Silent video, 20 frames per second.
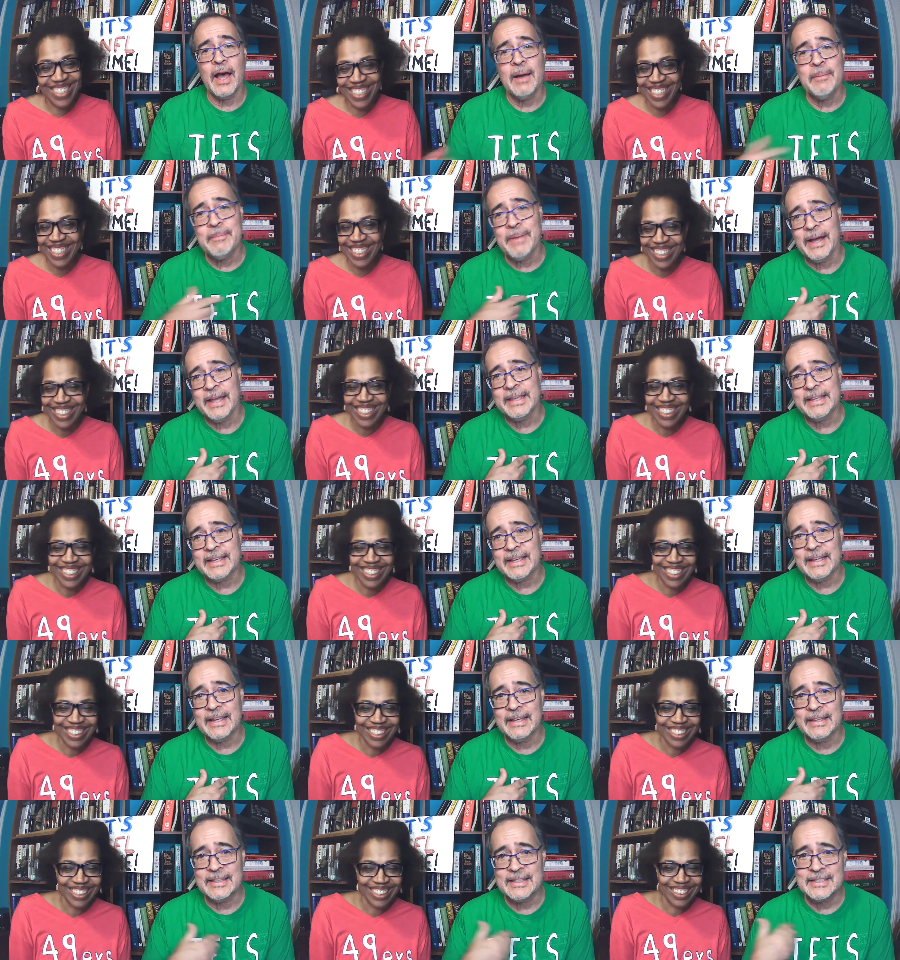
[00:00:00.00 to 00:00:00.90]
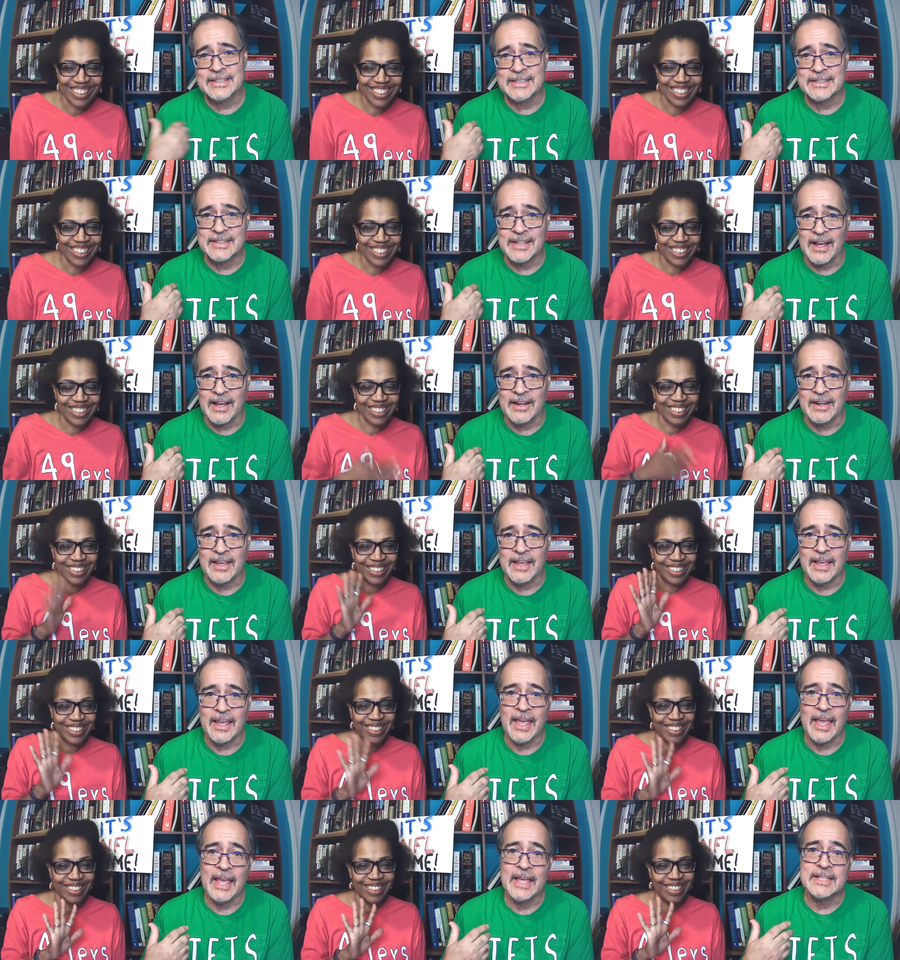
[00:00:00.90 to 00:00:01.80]
Speaker 1: I'm Mike, and this is Donna.
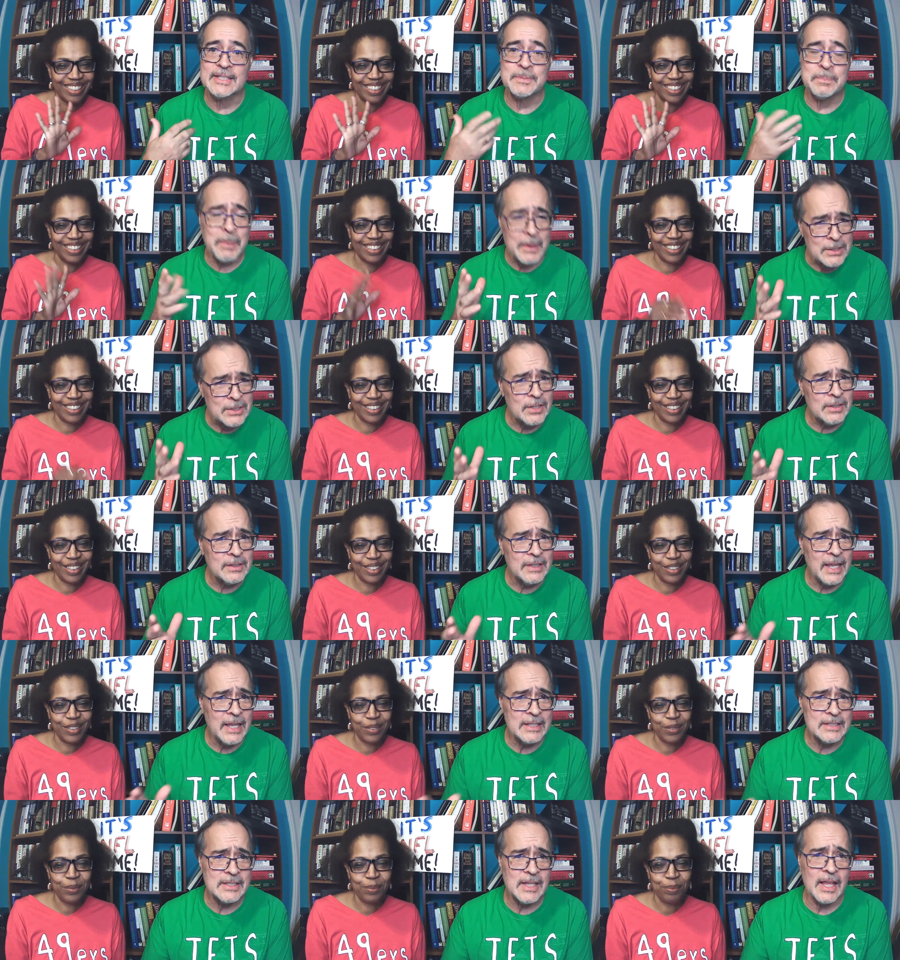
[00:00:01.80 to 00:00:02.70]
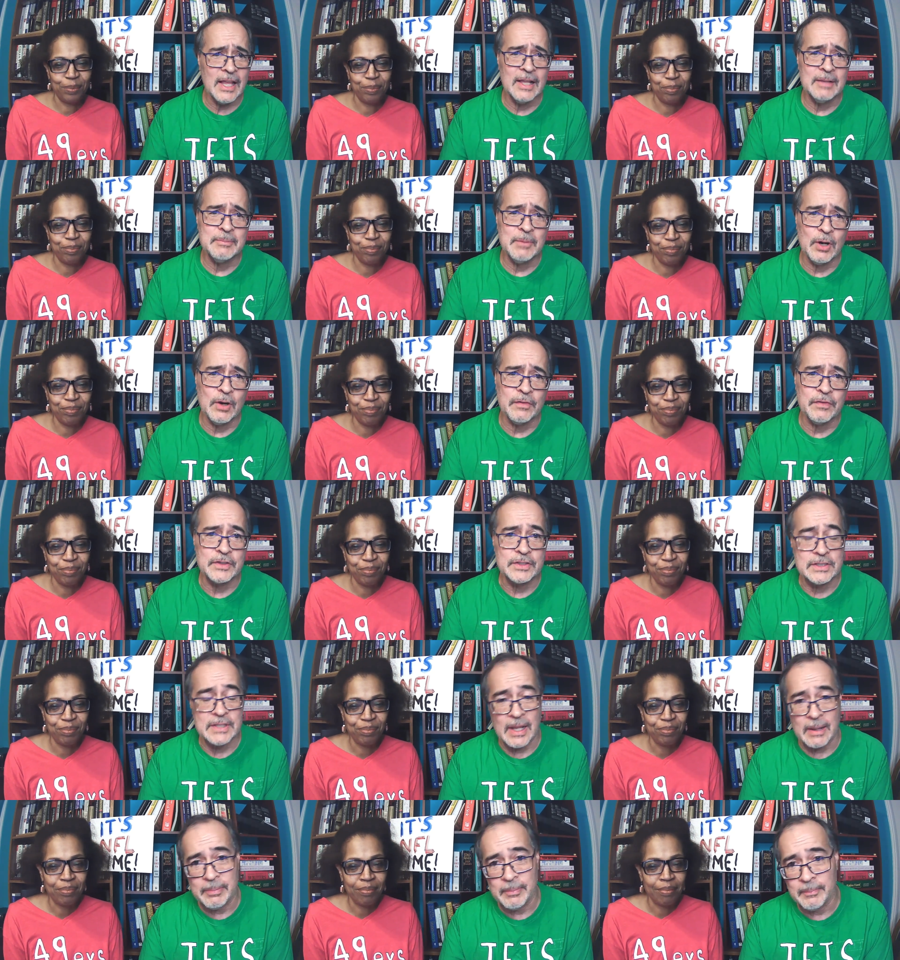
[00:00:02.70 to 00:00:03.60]
And special thanks to Elmo for
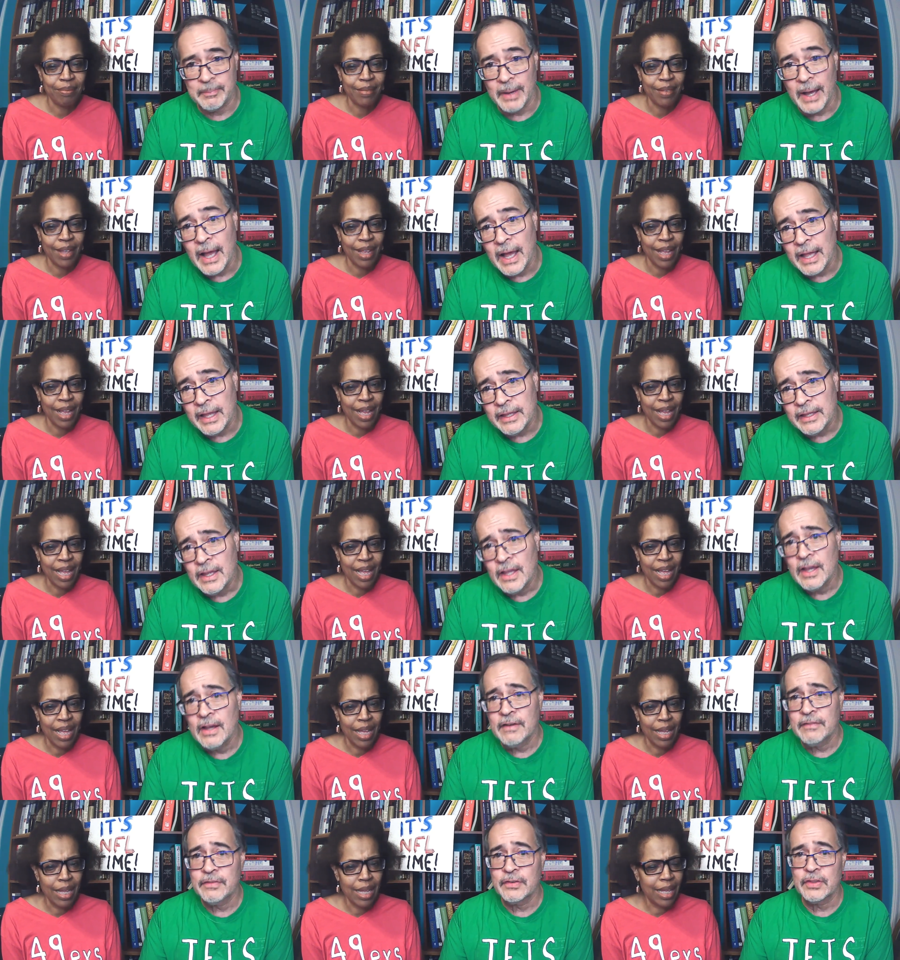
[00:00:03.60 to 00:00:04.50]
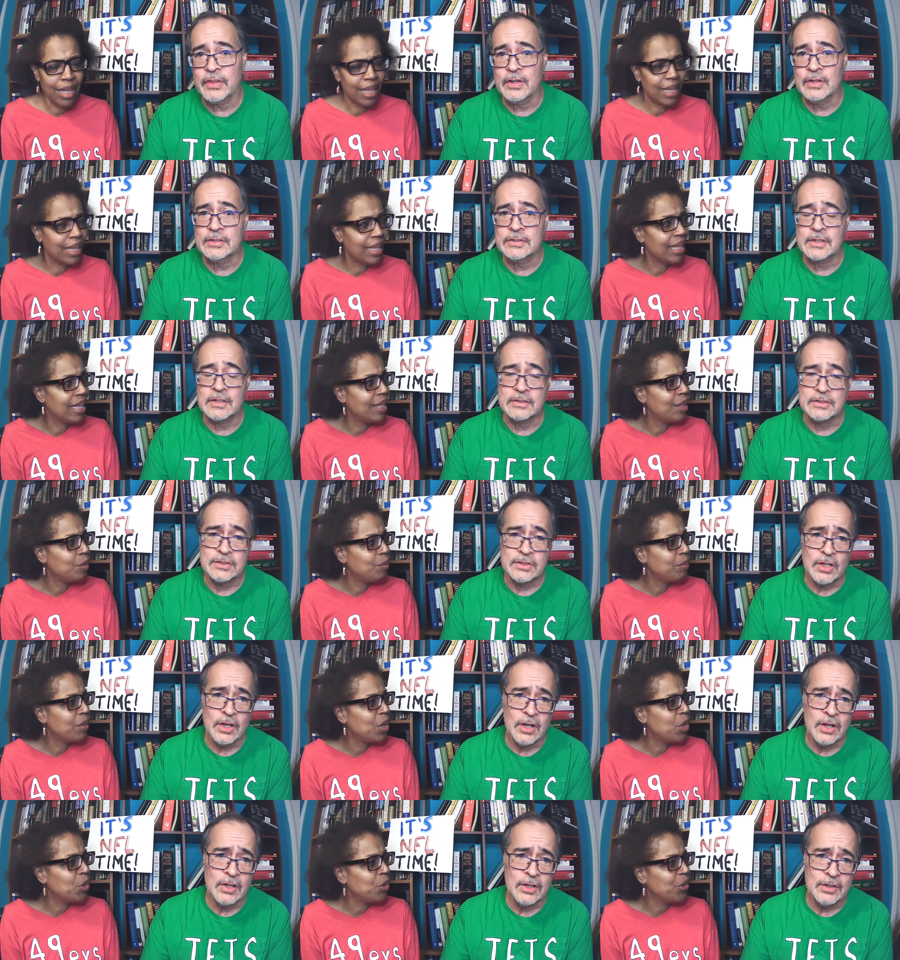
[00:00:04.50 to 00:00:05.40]
stopping by. For those
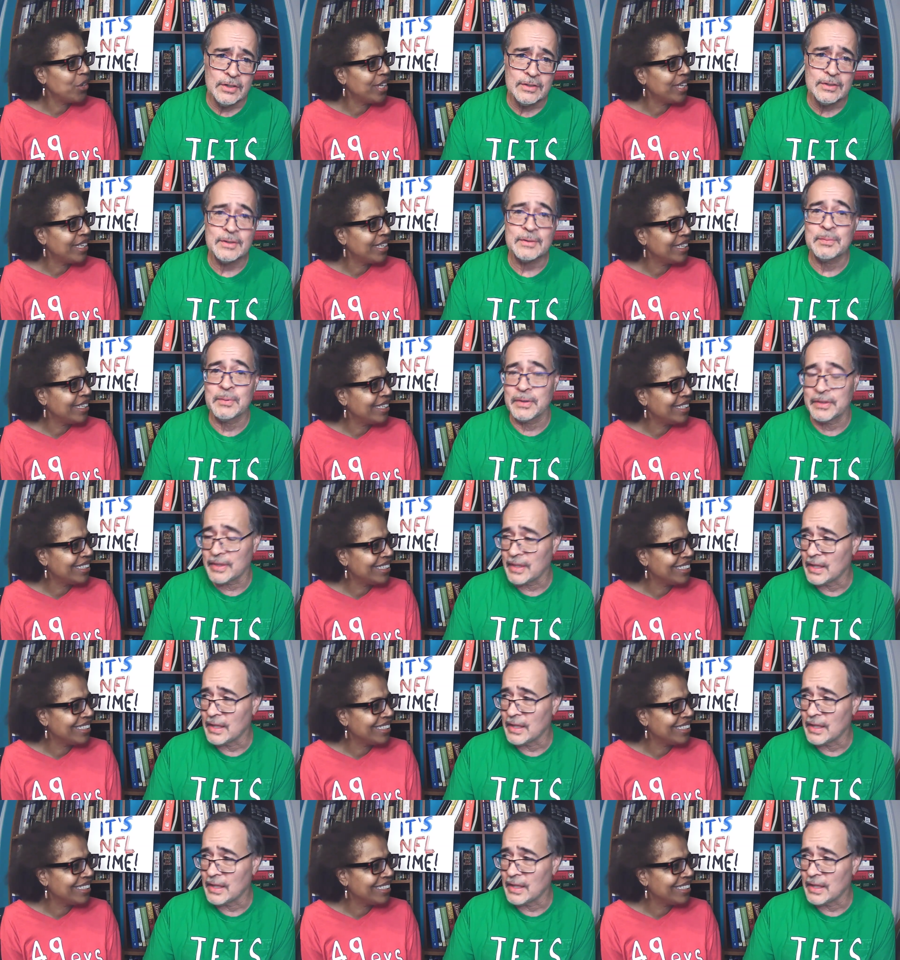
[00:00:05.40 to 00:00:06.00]
concerned with